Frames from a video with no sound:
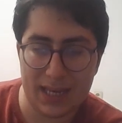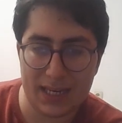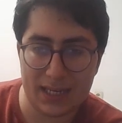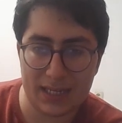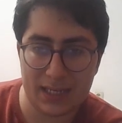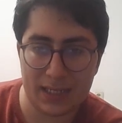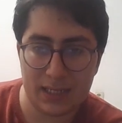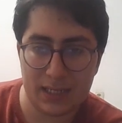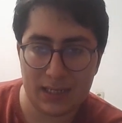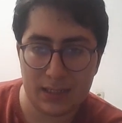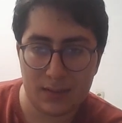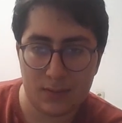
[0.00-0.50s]

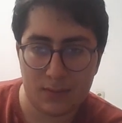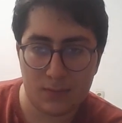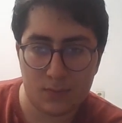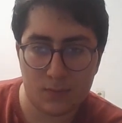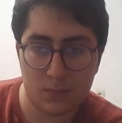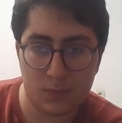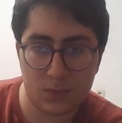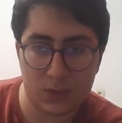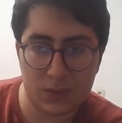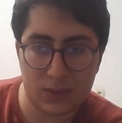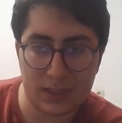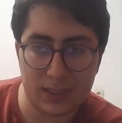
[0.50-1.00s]
And
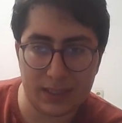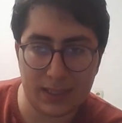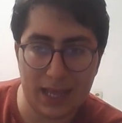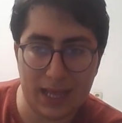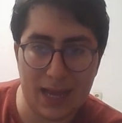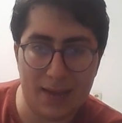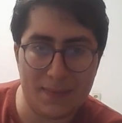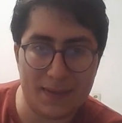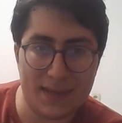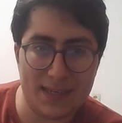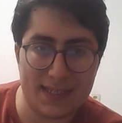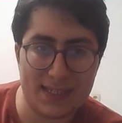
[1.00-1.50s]
the
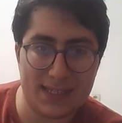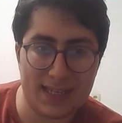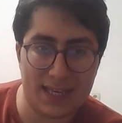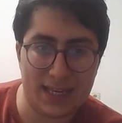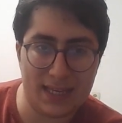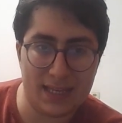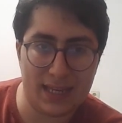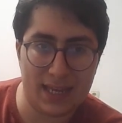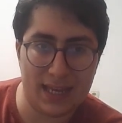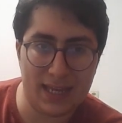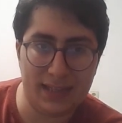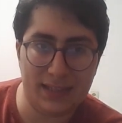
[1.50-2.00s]
lab has
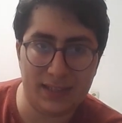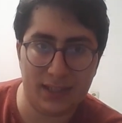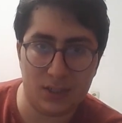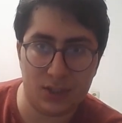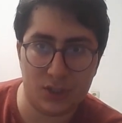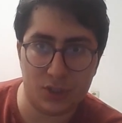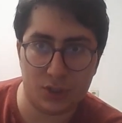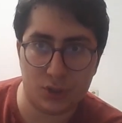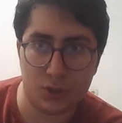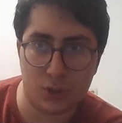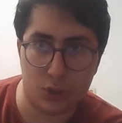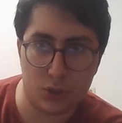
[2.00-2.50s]
an
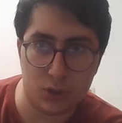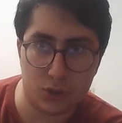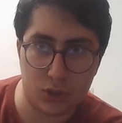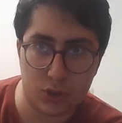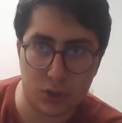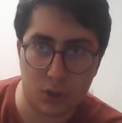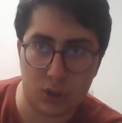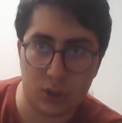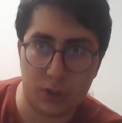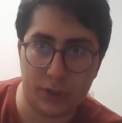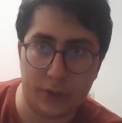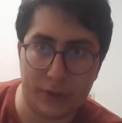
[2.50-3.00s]
800 turn
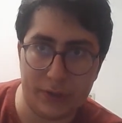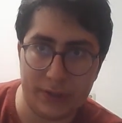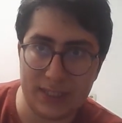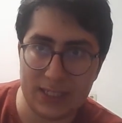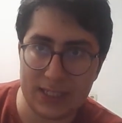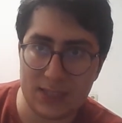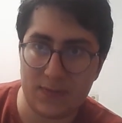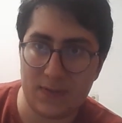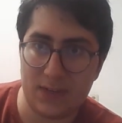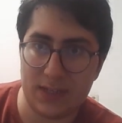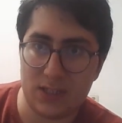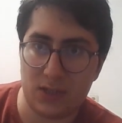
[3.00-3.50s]
solenoid
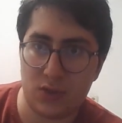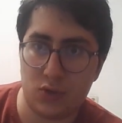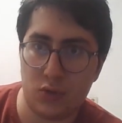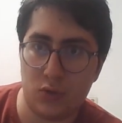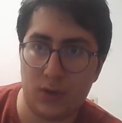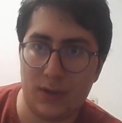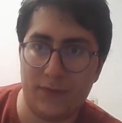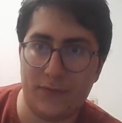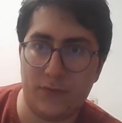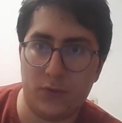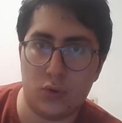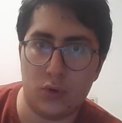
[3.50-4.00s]
as well as 2
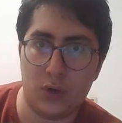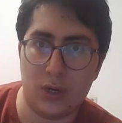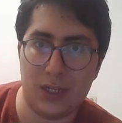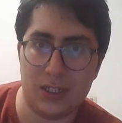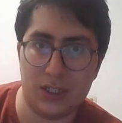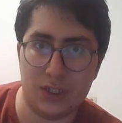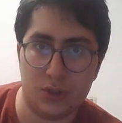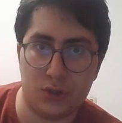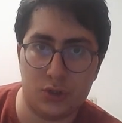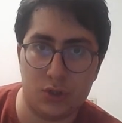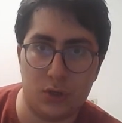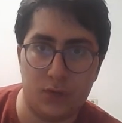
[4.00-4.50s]
and
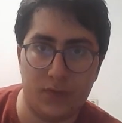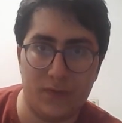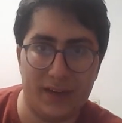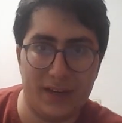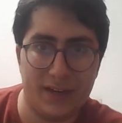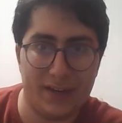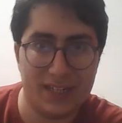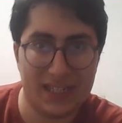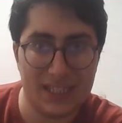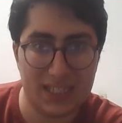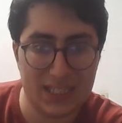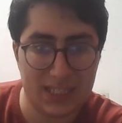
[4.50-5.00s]
400 turn
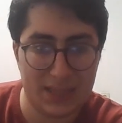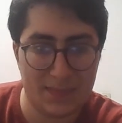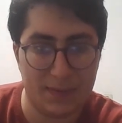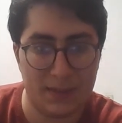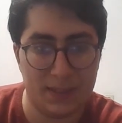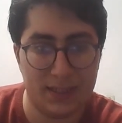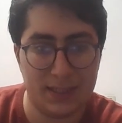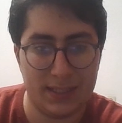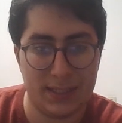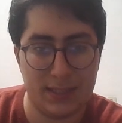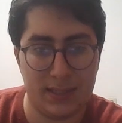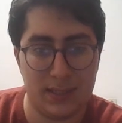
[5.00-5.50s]
variants,
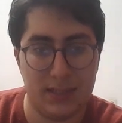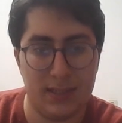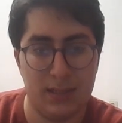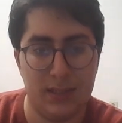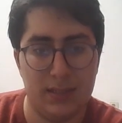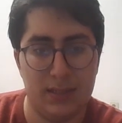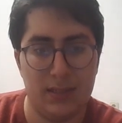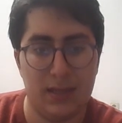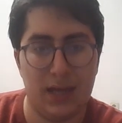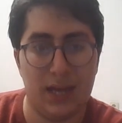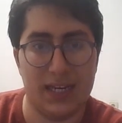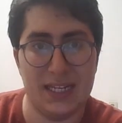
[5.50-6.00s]
but
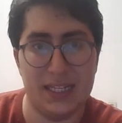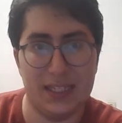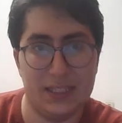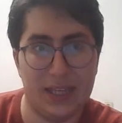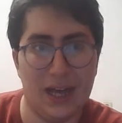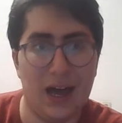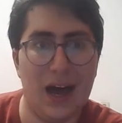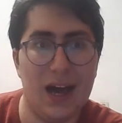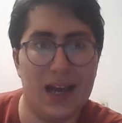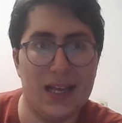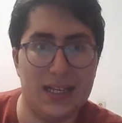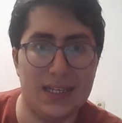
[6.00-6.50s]
I need the
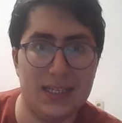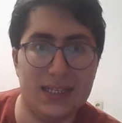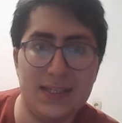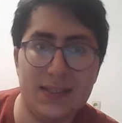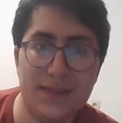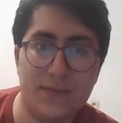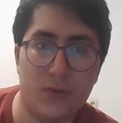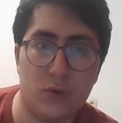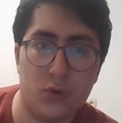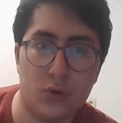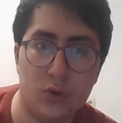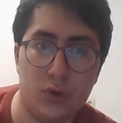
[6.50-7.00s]
highest
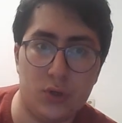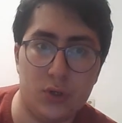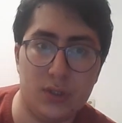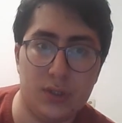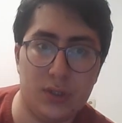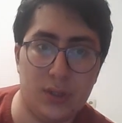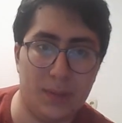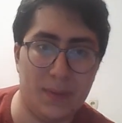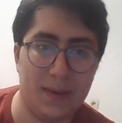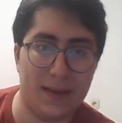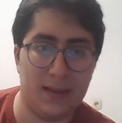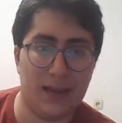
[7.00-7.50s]
for
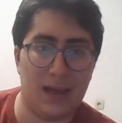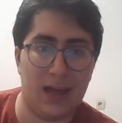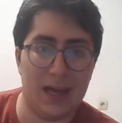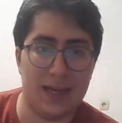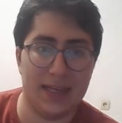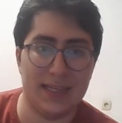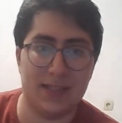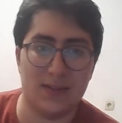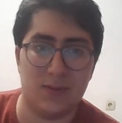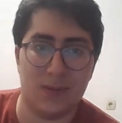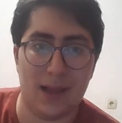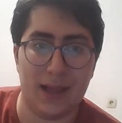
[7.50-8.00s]
the
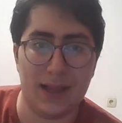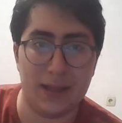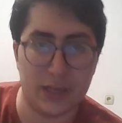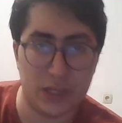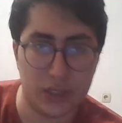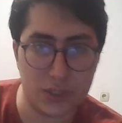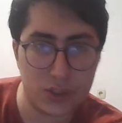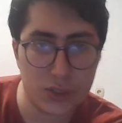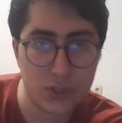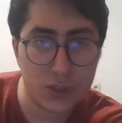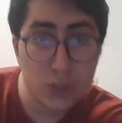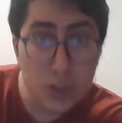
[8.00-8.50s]
highest
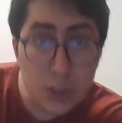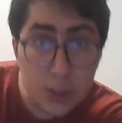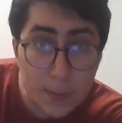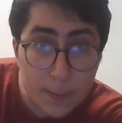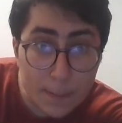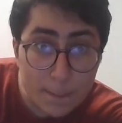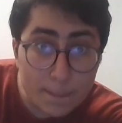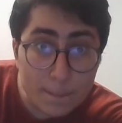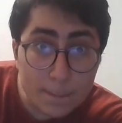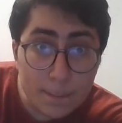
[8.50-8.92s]
values.